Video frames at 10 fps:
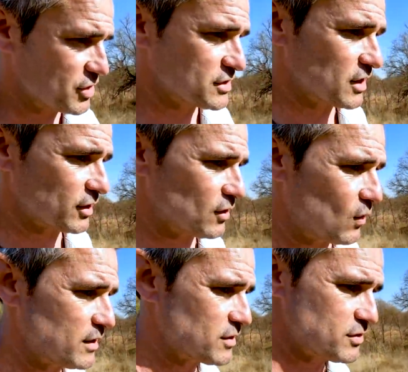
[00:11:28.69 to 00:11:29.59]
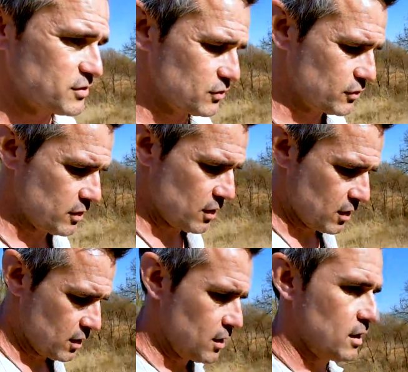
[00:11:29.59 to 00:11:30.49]
She's not the one to
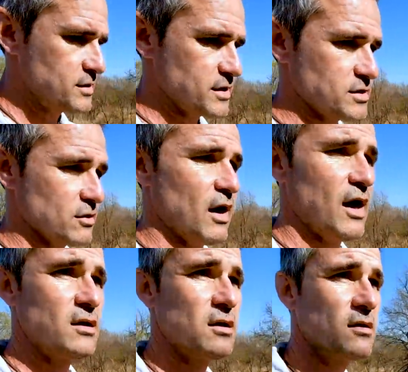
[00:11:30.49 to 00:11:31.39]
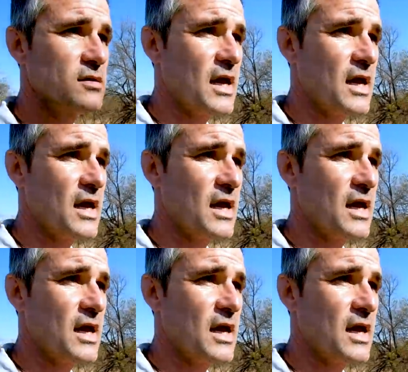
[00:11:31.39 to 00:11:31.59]
sit around.